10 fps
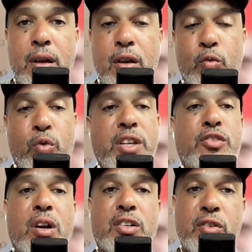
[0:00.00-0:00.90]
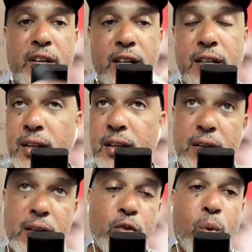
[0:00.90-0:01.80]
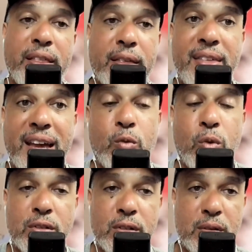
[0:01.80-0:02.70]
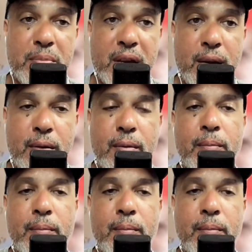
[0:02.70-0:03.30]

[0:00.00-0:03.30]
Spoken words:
and restructuring it in the way that they want it to be,